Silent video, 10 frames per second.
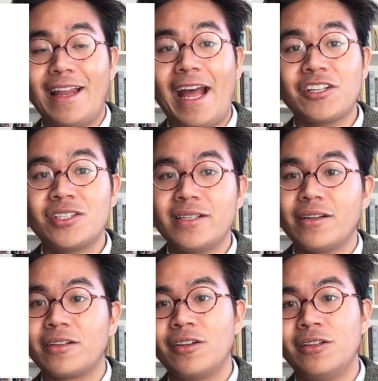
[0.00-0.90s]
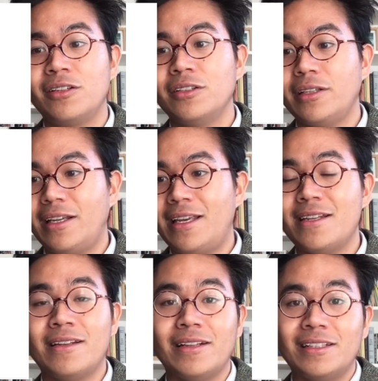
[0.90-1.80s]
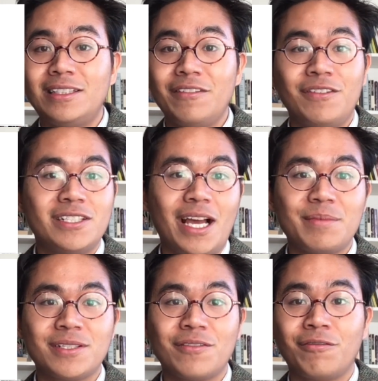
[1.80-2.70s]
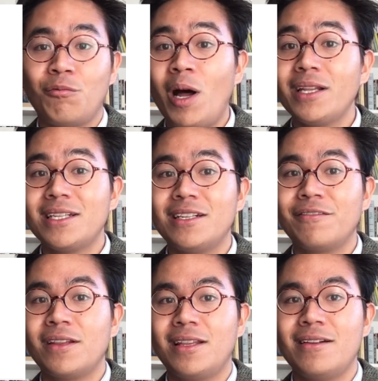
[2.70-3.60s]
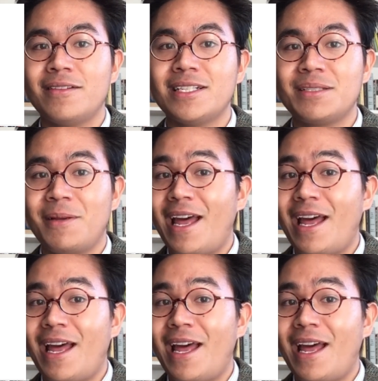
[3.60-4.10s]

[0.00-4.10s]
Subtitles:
actually occur in different types of wildly different theories but